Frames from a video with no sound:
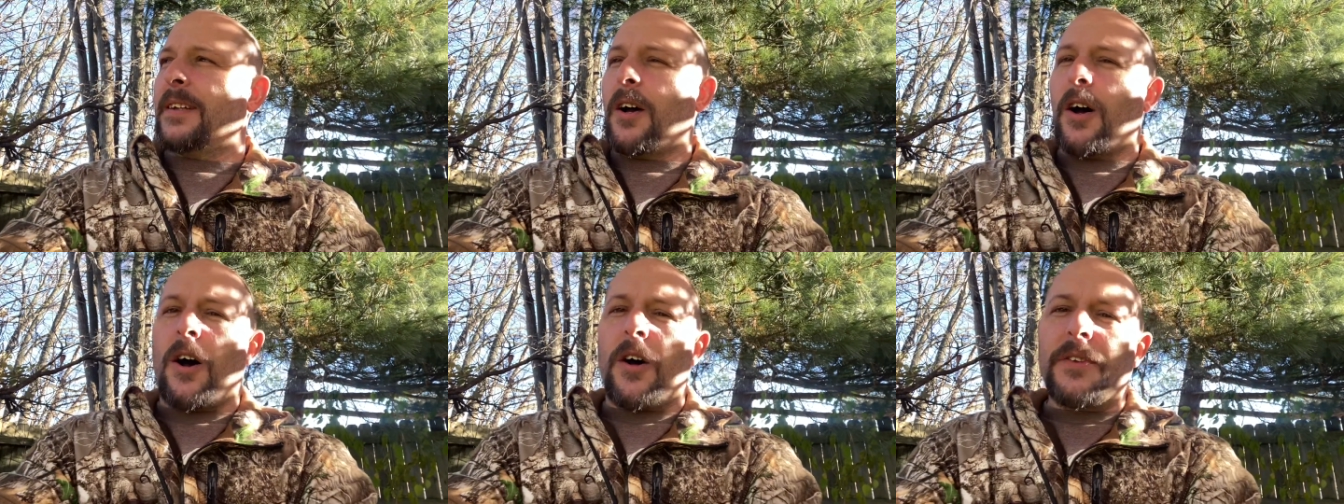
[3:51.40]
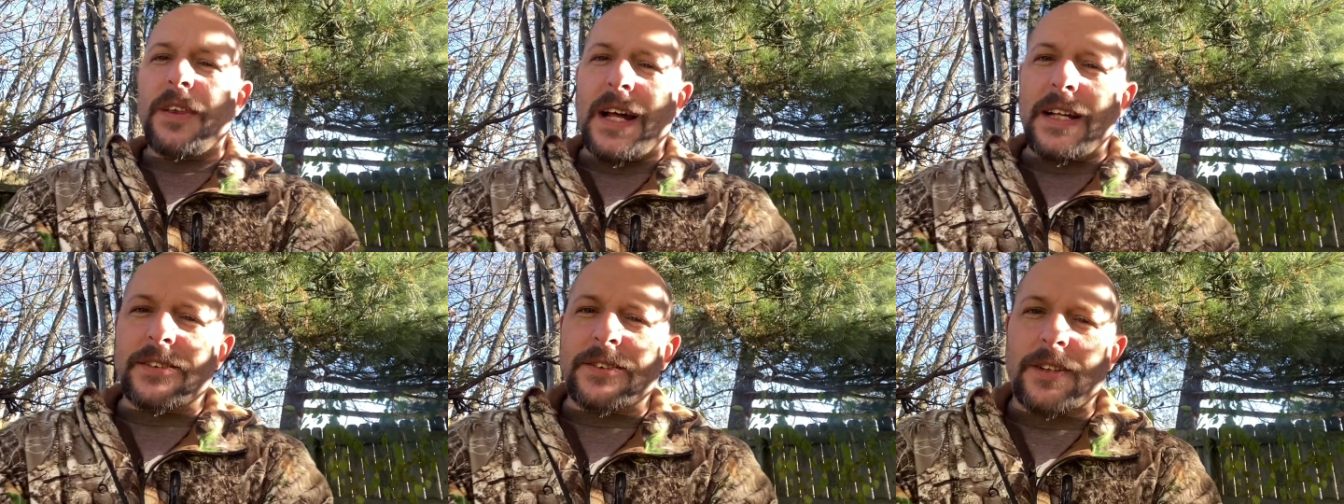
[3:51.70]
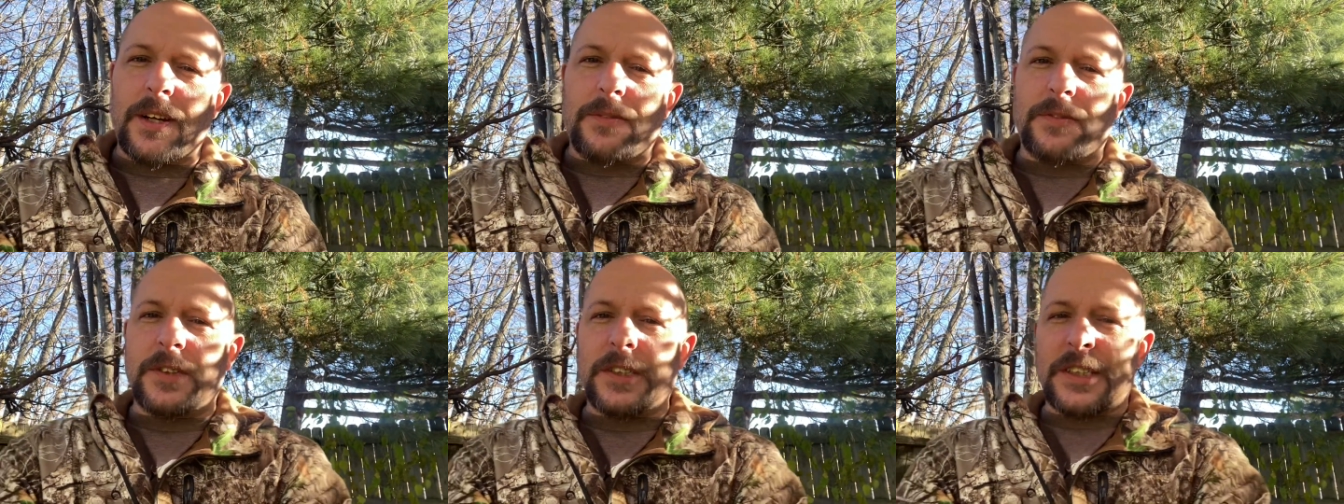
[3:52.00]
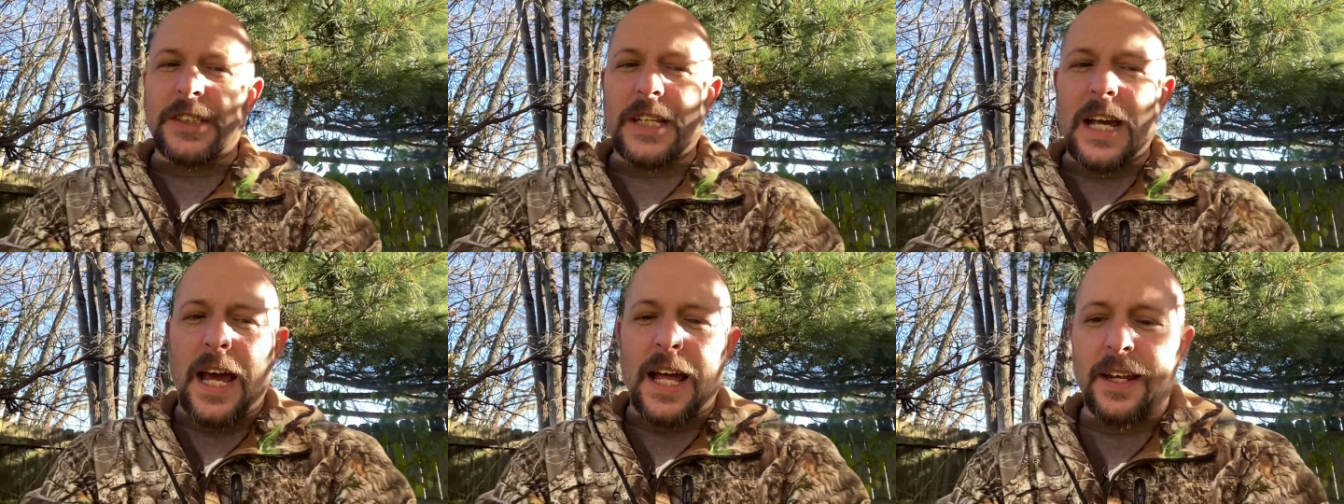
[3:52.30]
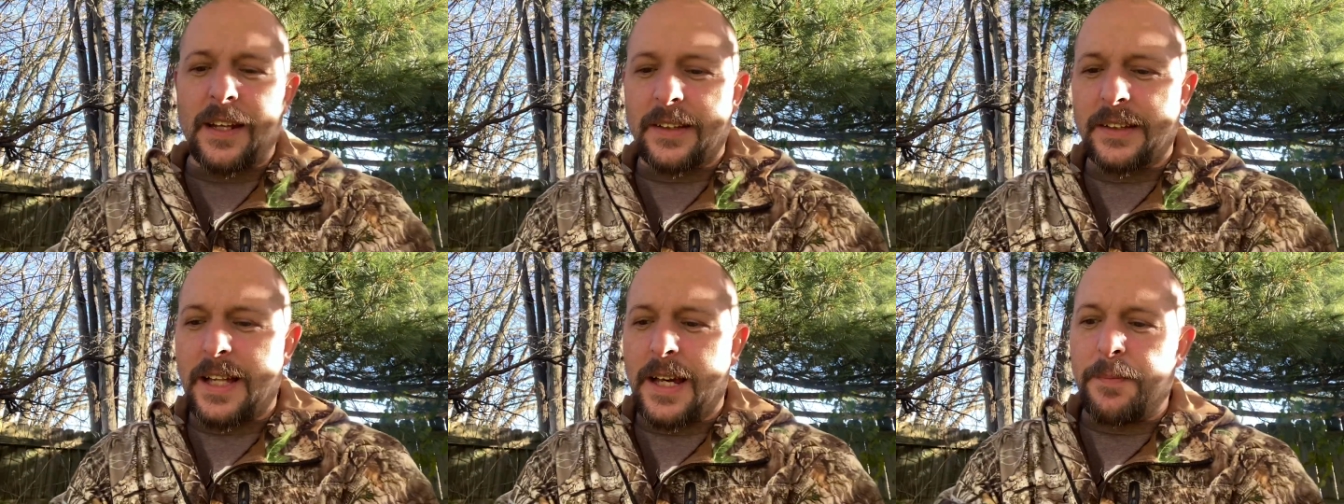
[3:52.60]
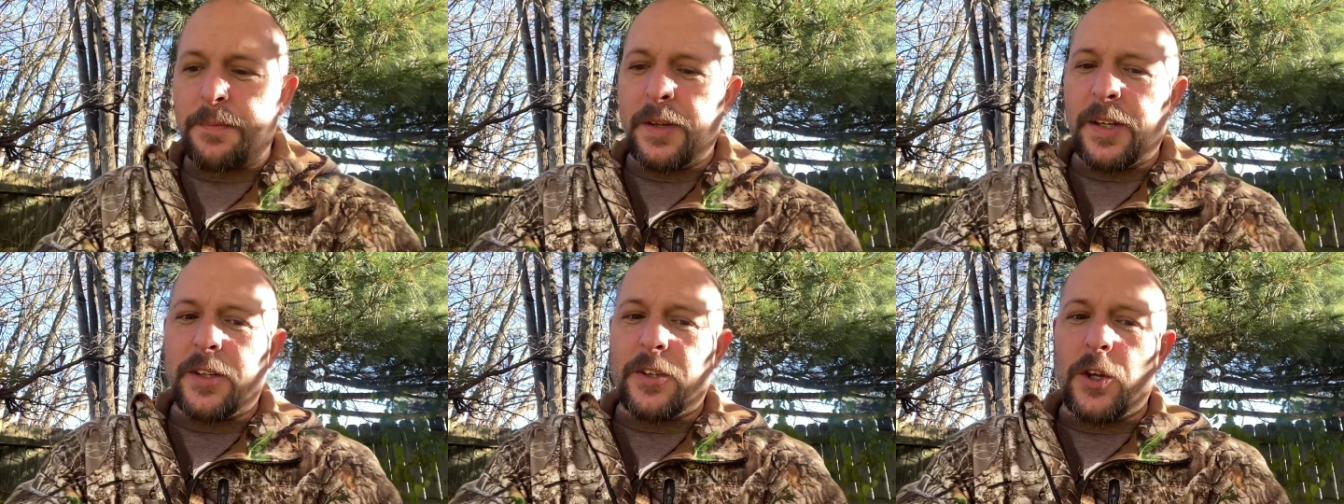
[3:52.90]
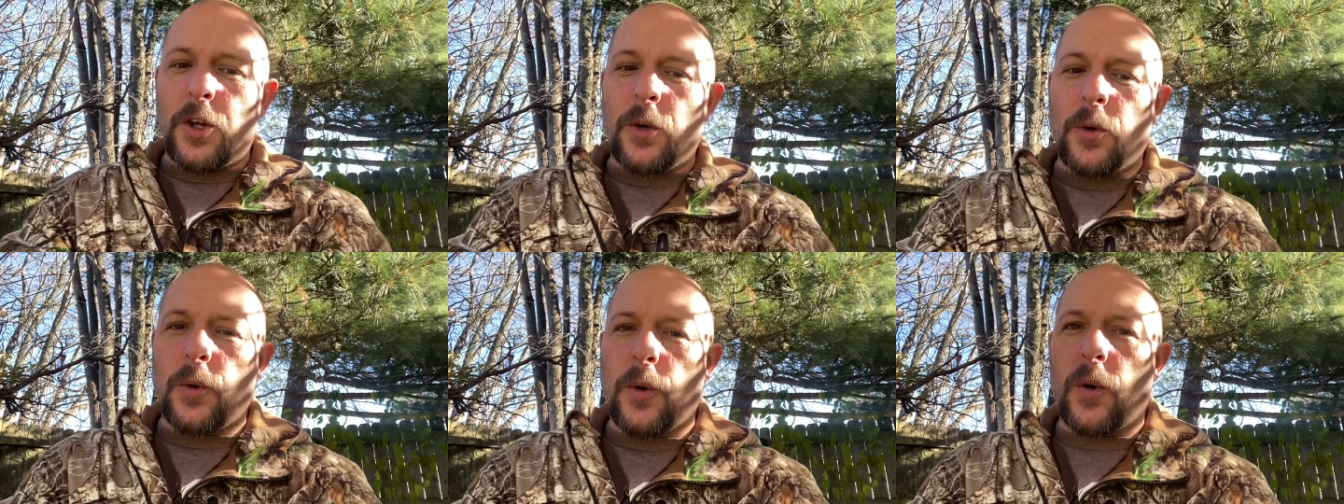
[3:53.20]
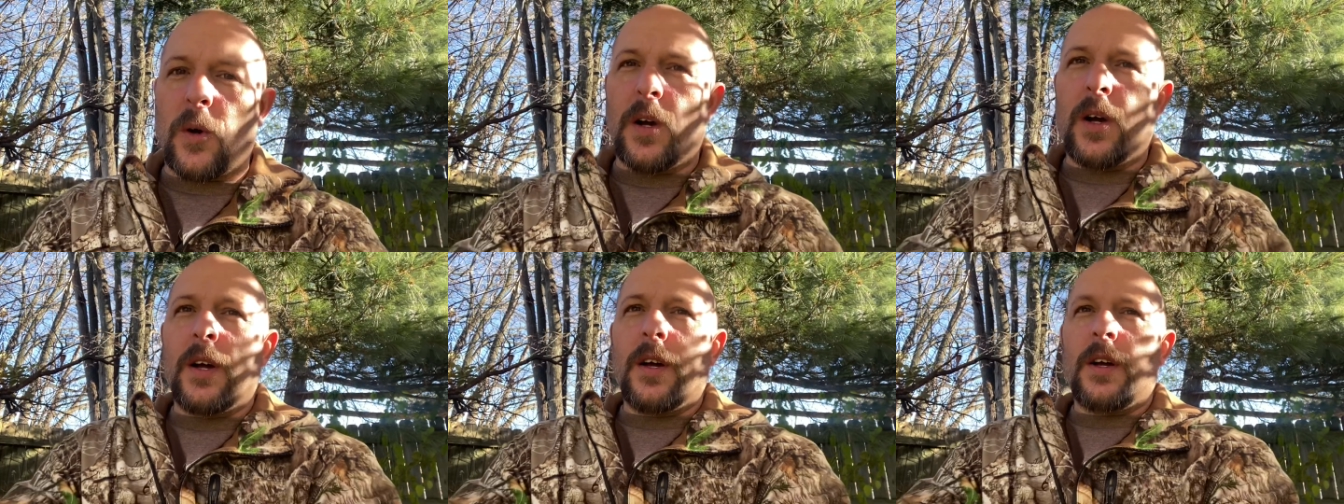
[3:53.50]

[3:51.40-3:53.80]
all that stuff just kind of led me to